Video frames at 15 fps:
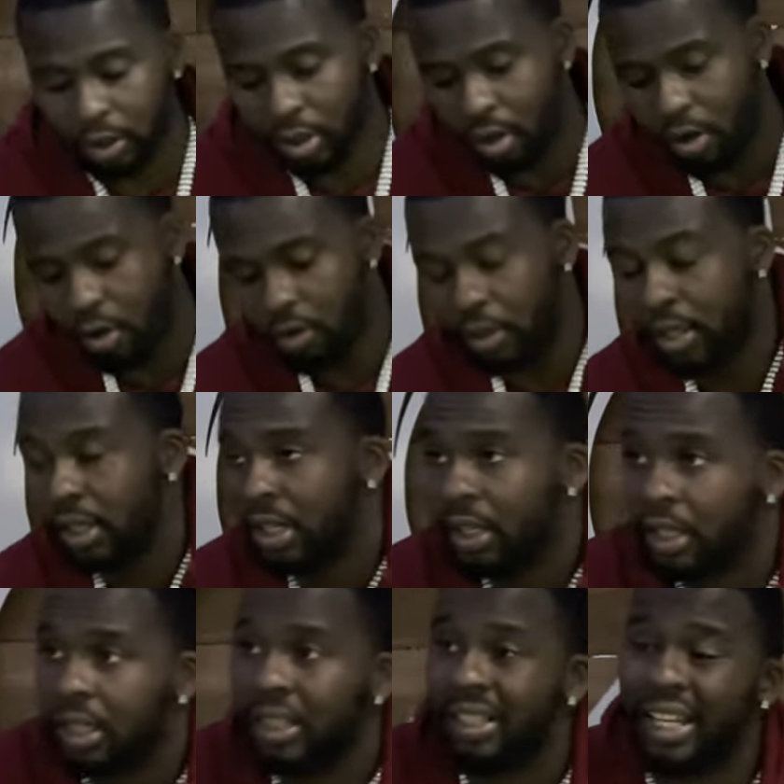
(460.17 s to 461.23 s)
a dog
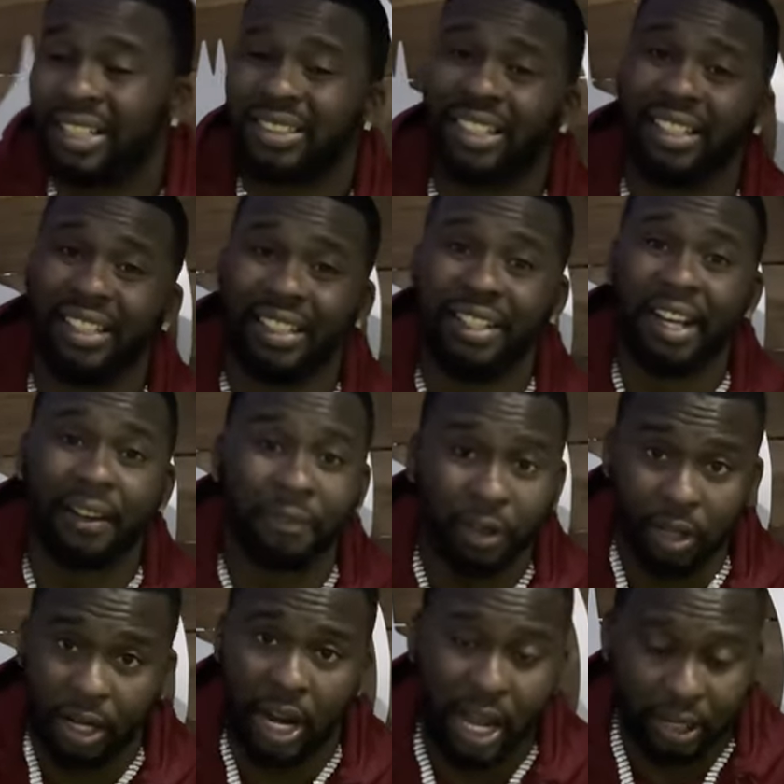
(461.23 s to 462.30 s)
that's in
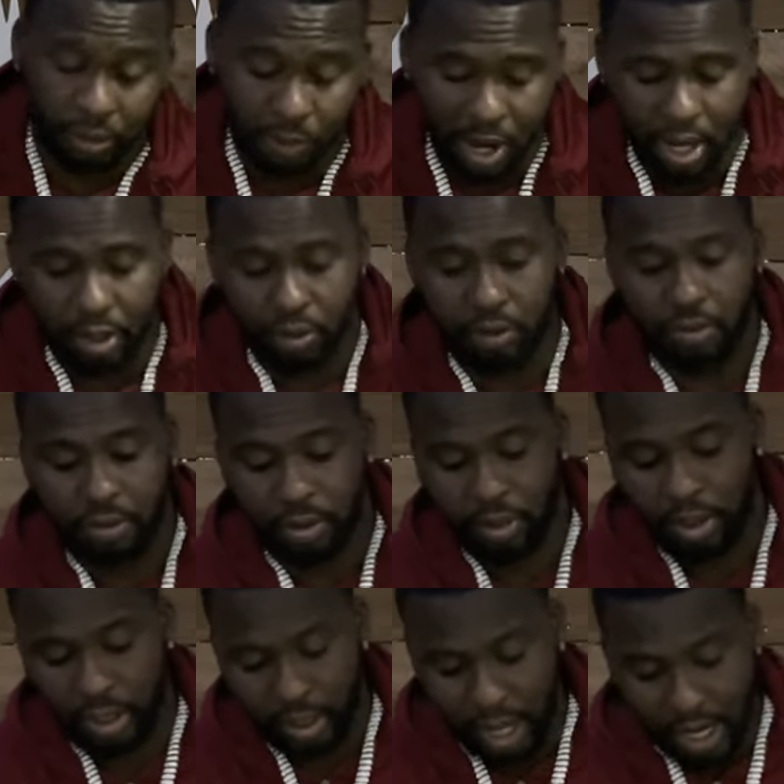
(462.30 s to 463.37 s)
Denver, Colorado.
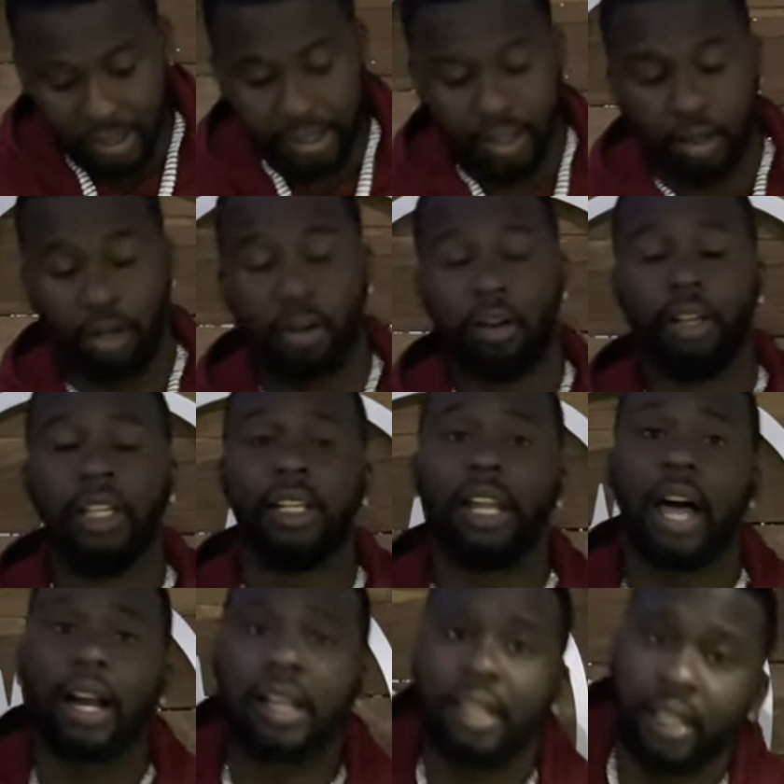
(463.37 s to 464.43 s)
I did an early
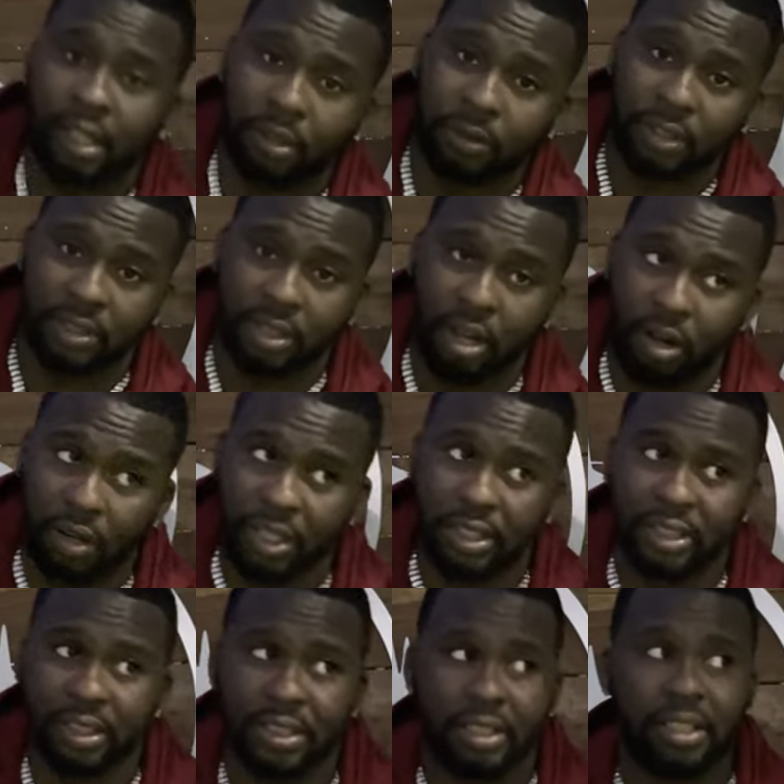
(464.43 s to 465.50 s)
lock-in on this dog.
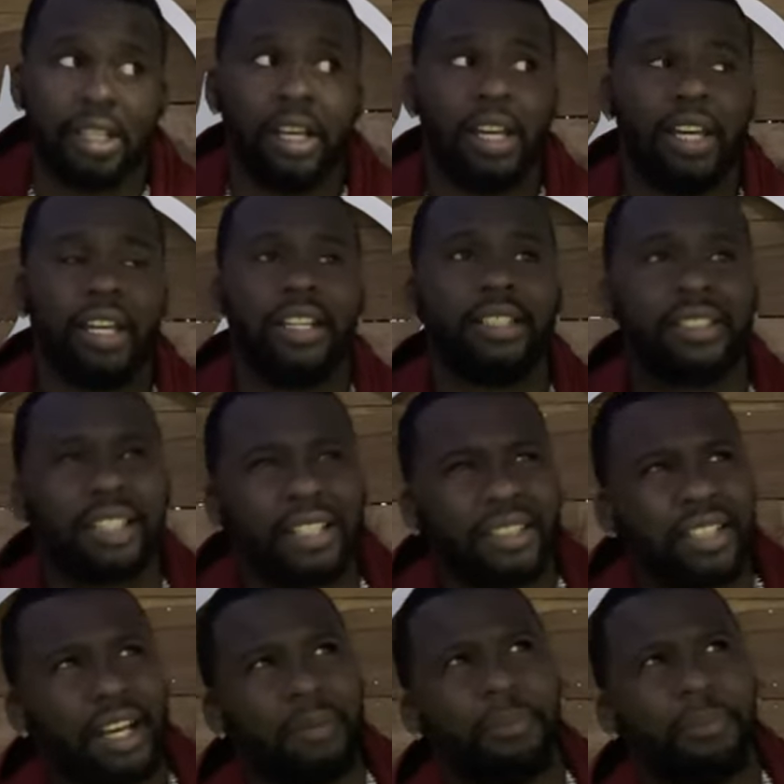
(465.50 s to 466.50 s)
He's just he's sensei